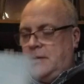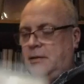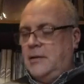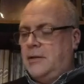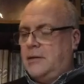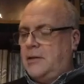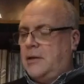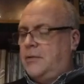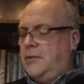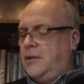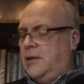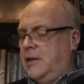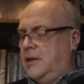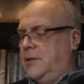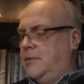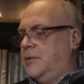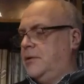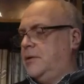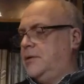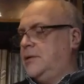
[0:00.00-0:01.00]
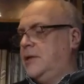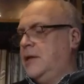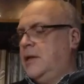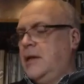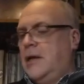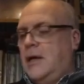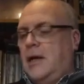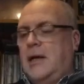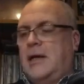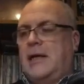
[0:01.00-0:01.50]
I don't think it was.
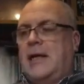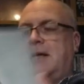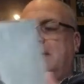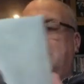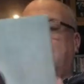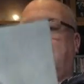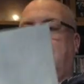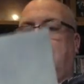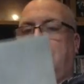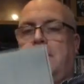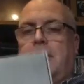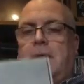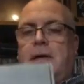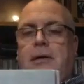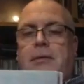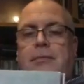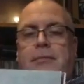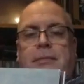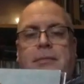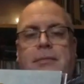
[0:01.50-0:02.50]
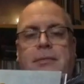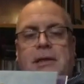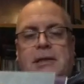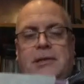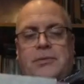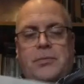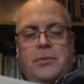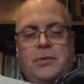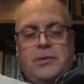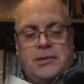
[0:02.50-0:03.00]
Okay, so
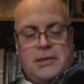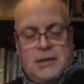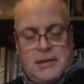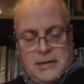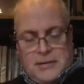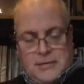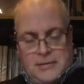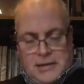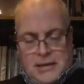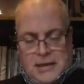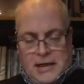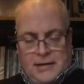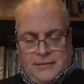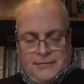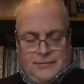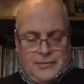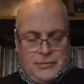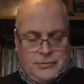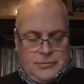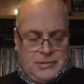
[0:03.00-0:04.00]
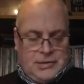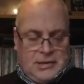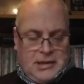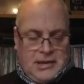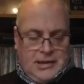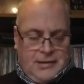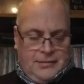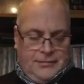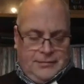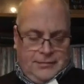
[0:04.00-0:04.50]
this was a gatefold
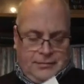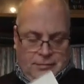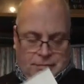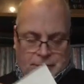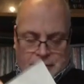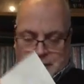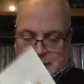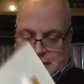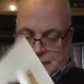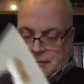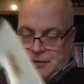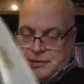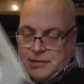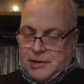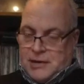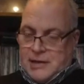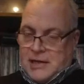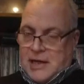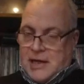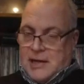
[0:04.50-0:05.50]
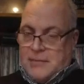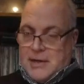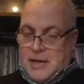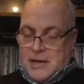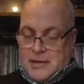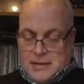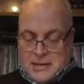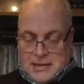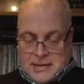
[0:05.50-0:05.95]
sleeve when it originally came out,